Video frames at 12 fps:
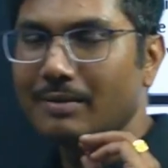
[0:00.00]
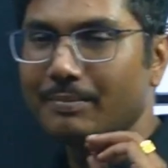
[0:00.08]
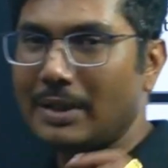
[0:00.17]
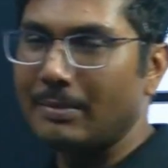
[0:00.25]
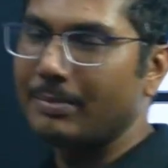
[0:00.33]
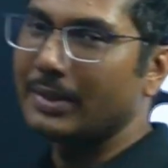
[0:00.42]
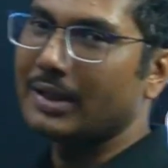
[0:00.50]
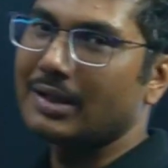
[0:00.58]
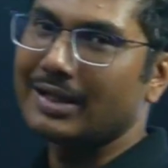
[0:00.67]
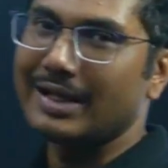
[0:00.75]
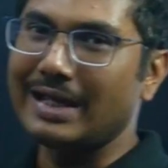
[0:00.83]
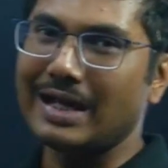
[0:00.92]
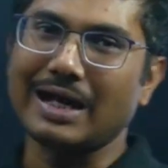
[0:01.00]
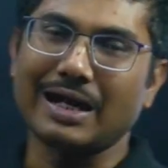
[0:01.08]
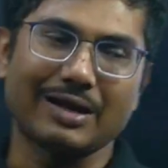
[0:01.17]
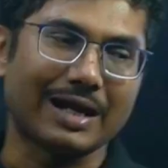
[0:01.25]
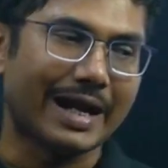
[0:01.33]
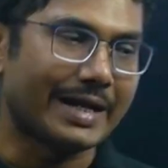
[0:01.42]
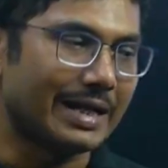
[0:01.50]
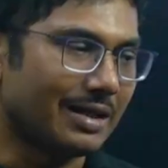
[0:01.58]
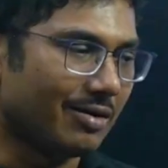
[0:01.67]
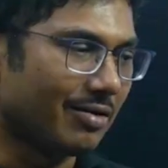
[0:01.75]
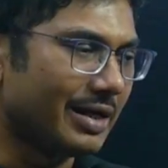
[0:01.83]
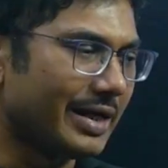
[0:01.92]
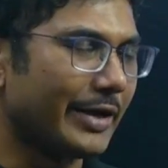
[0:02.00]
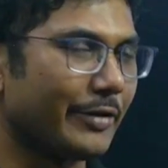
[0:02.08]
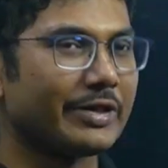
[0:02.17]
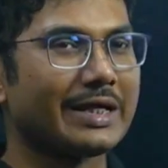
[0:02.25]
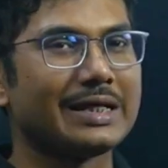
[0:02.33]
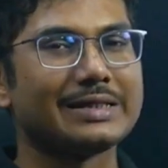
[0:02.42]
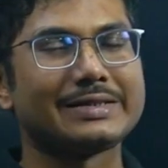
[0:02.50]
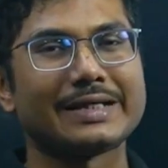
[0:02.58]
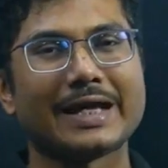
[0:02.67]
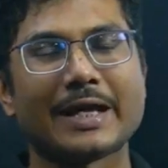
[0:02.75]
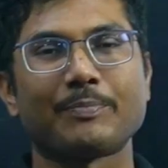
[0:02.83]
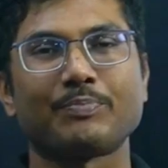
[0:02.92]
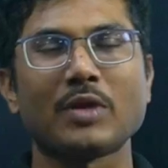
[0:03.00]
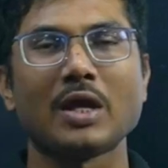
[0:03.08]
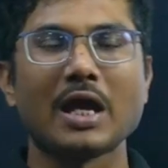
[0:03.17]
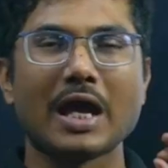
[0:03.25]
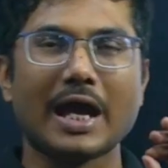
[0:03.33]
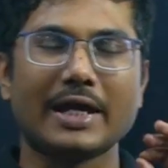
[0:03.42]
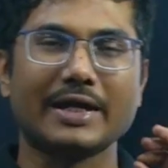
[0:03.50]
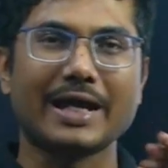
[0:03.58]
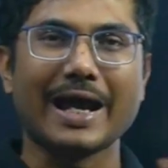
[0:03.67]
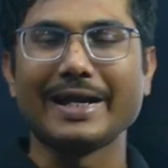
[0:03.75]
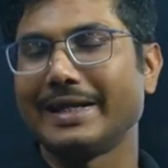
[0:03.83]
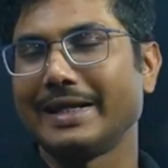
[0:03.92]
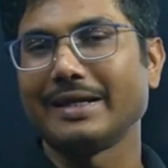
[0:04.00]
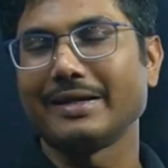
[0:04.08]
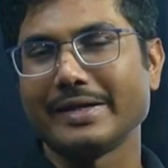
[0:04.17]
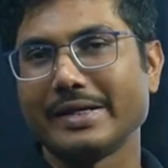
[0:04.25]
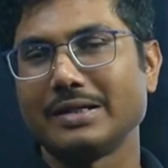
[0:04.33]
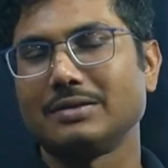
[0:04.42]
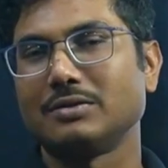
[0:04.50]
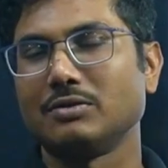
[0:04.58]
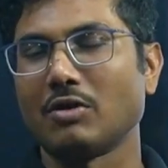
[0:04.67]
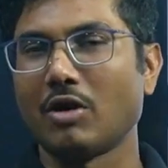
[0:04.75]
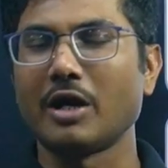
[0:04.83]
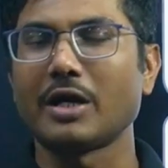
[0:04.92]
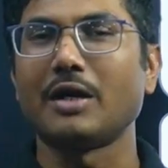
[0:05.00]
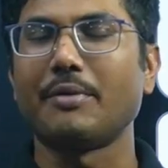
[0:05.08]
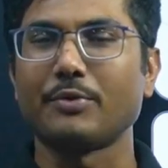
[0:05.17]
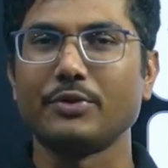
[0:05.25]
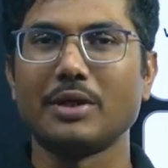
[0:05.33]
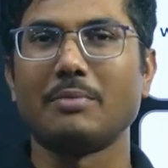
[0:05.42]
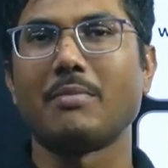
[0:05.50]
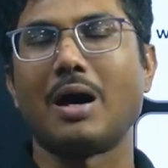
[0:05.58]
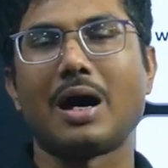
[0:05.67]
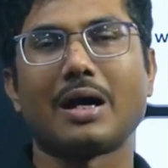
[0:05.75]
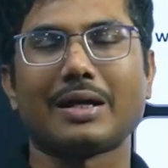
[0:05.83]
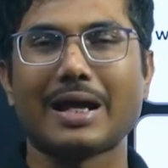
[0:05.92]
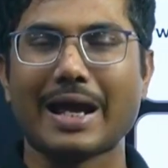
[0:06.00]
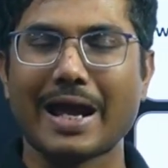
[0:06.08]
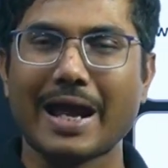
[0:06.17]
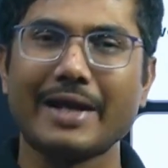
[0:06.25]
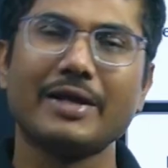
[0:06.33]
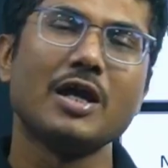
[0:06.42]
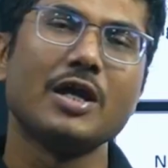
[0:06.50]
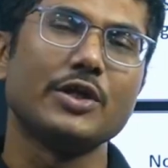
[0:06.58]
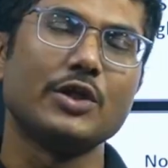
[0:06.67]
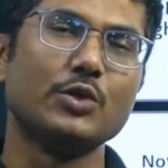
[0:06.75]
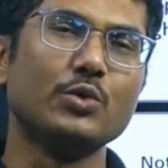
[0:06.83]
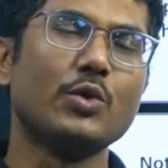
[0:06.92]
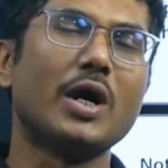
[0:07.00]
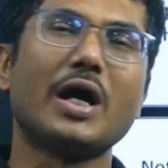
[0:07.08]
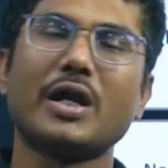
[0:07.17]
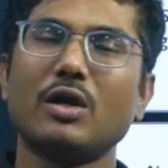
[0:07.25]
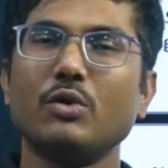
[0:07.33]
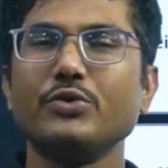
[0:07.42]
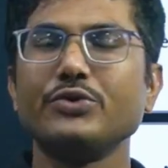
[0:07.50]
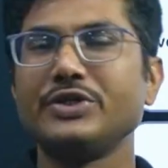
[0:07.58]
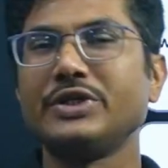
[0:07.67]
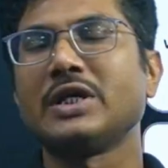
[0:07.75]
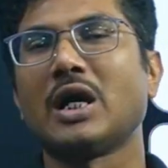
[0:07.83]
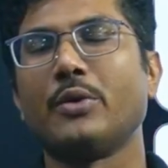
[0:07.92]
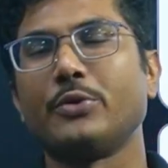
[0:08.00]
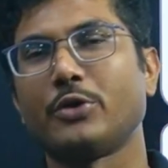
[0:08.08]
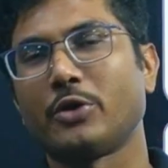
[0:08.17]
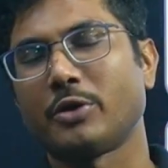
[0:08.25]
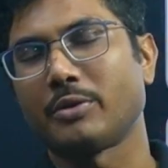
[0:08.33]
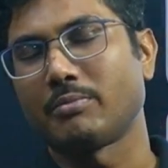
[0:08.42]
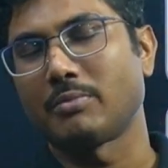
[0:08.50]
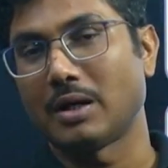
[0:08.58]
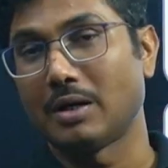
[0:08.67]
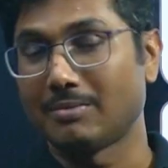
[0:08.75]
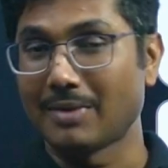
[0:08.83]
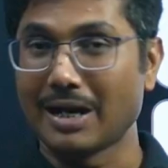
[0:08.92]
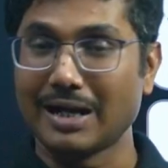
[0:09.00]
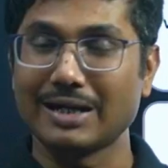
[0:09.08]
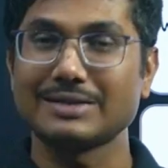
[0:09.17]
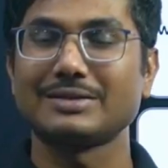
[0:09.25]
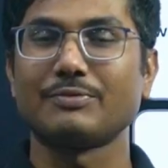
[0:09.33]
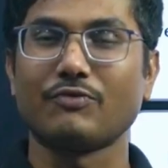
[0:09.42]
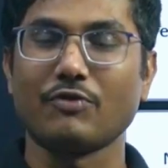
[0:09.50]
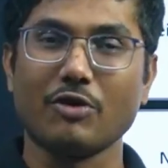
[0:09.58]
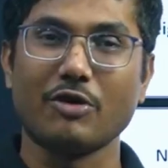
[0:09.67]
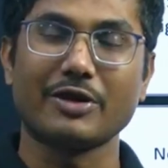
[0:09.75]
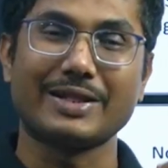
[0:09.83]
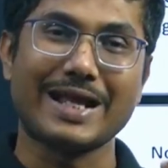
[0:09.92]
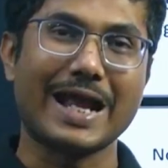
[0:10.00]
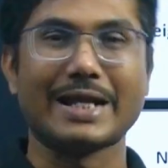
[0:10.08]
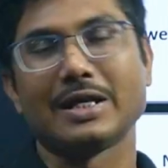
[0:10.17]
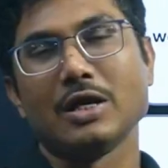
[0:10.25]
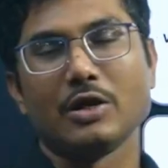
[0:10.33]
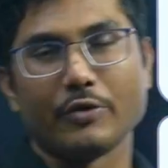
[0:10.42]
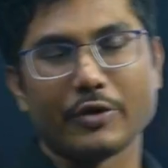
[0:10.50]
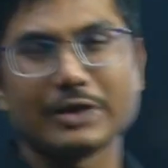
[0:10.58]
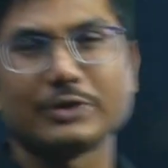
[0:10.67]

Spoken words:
paper. They are writing only during the exam, and writing is not up to the mark, and you are losing out on marks for that. Okay,